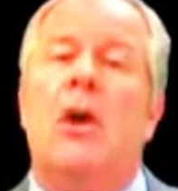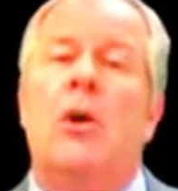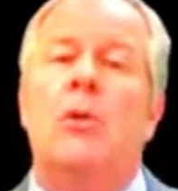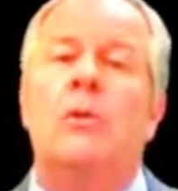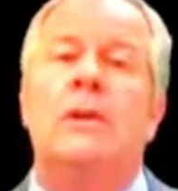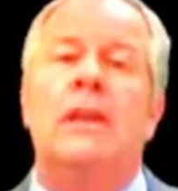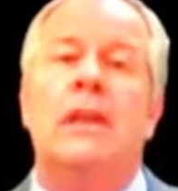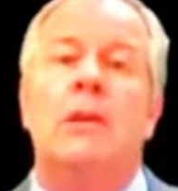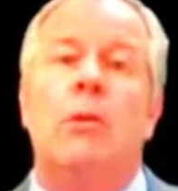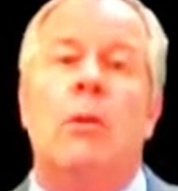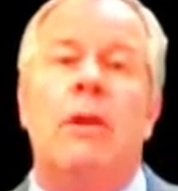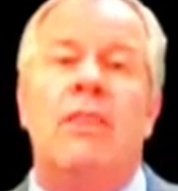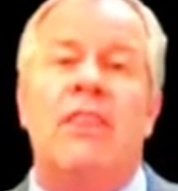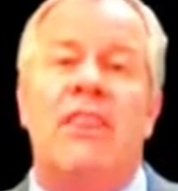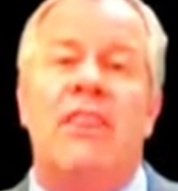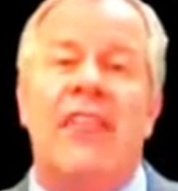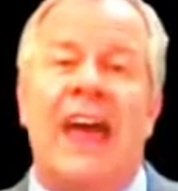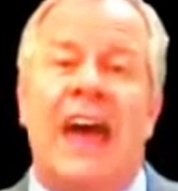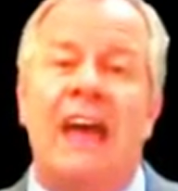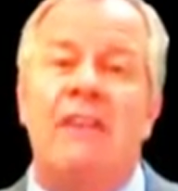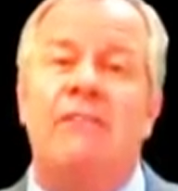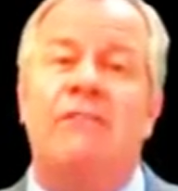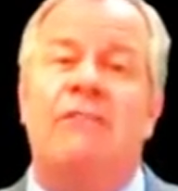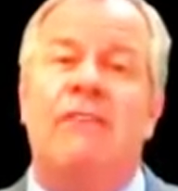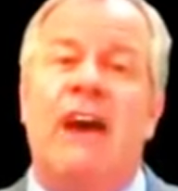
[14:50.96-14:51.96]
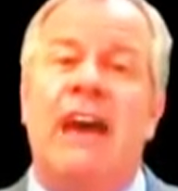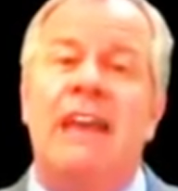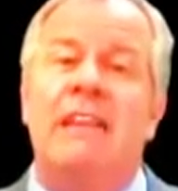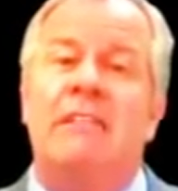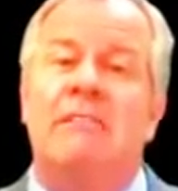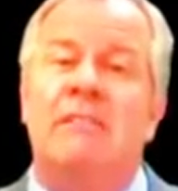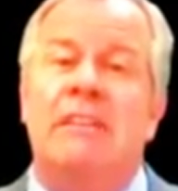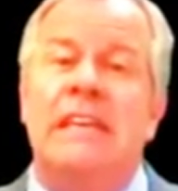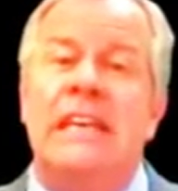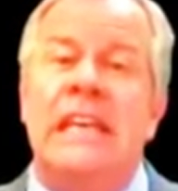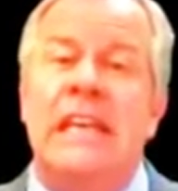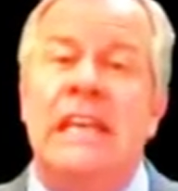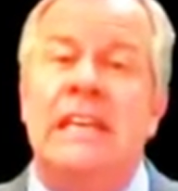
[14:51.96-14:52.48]
Only when that
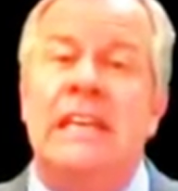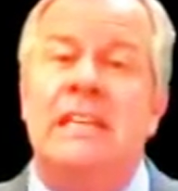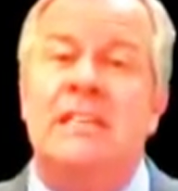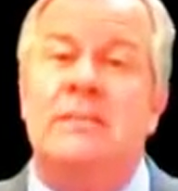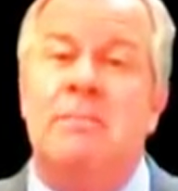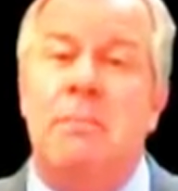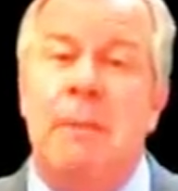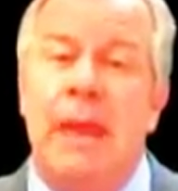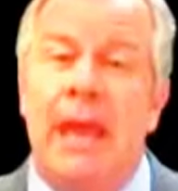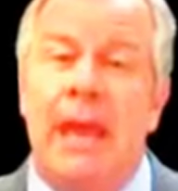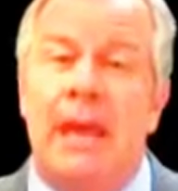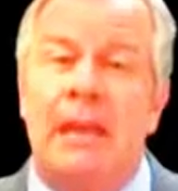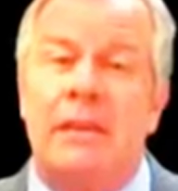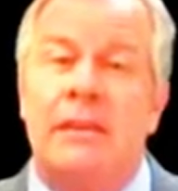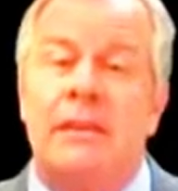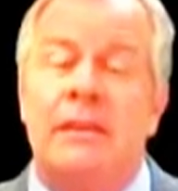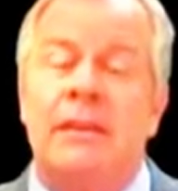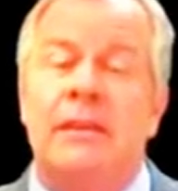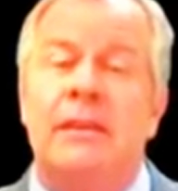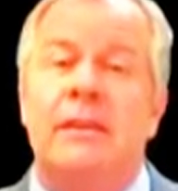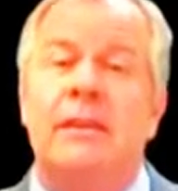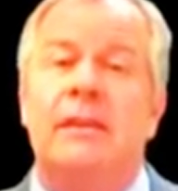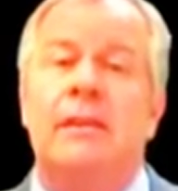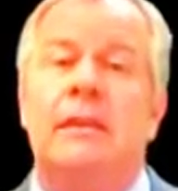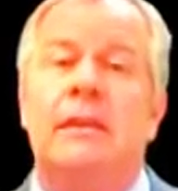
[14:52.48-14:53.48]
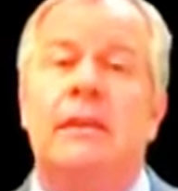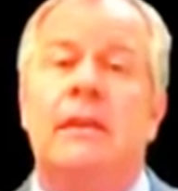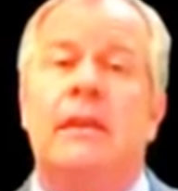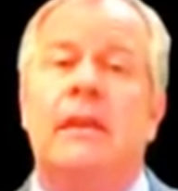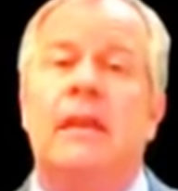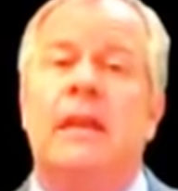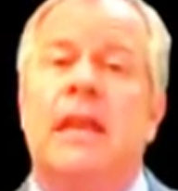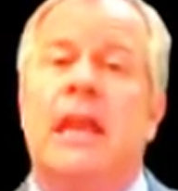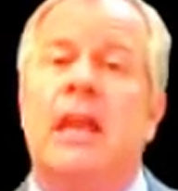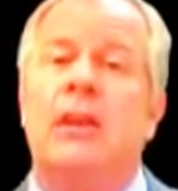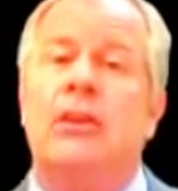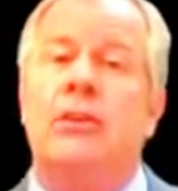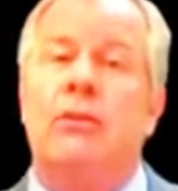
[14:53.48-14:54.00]
vital need is met
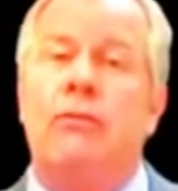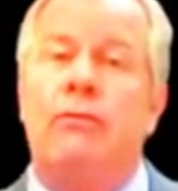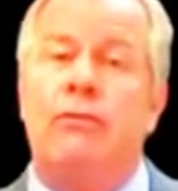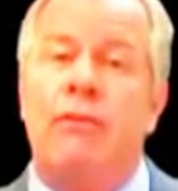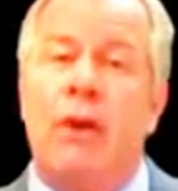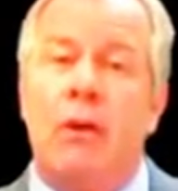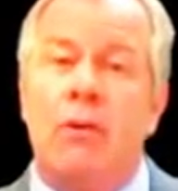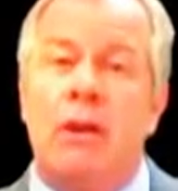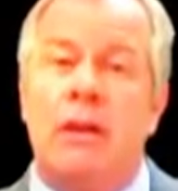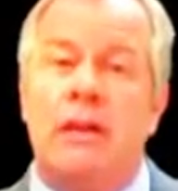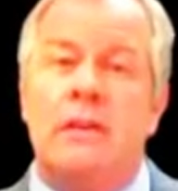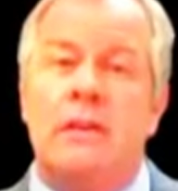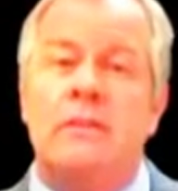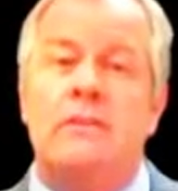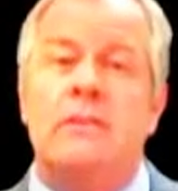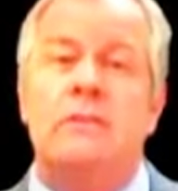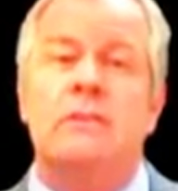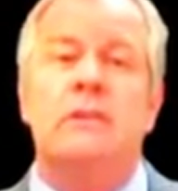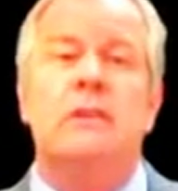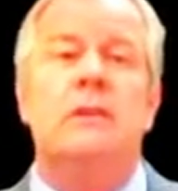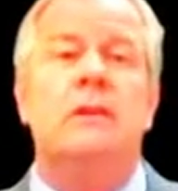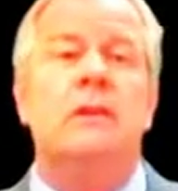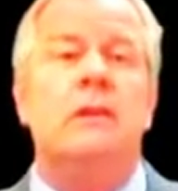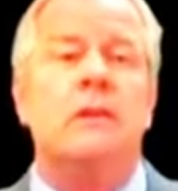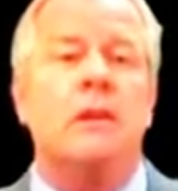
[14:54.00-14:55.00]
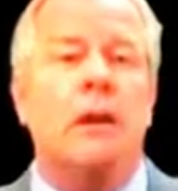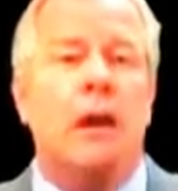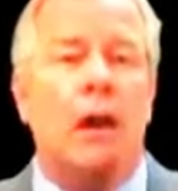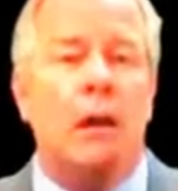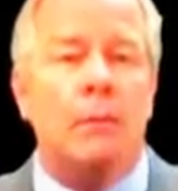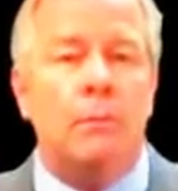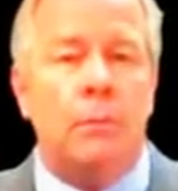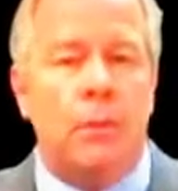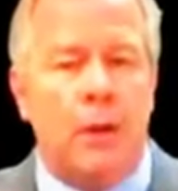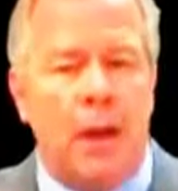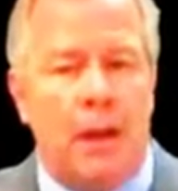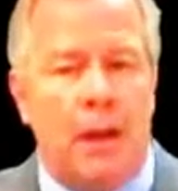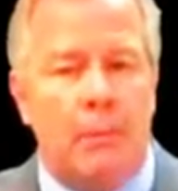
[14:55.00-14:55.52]
can you focus
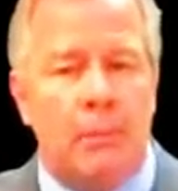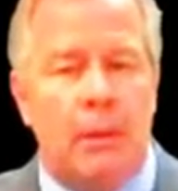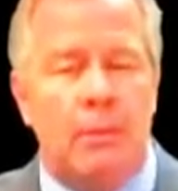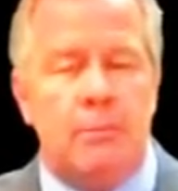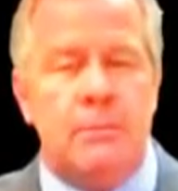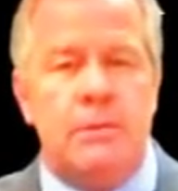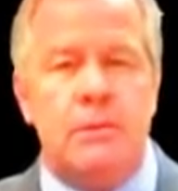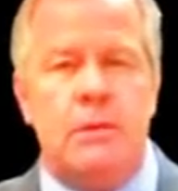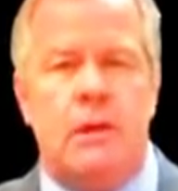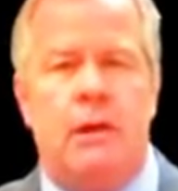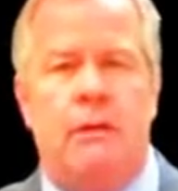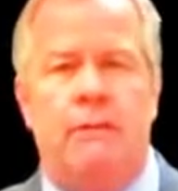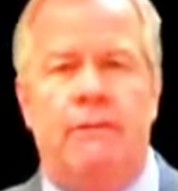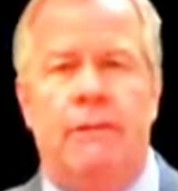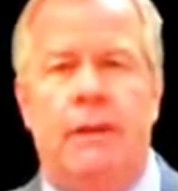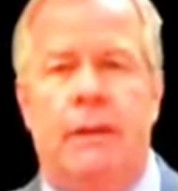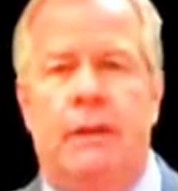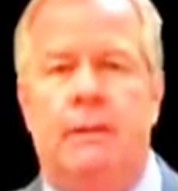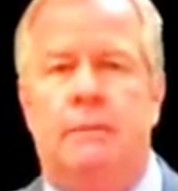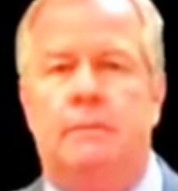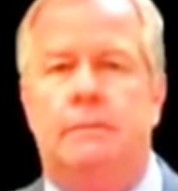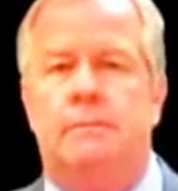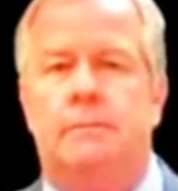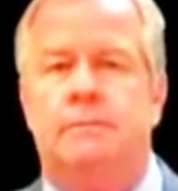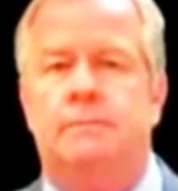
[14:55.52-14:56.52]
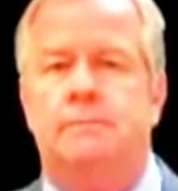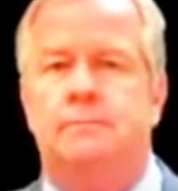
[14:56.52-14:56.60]
on problem solving.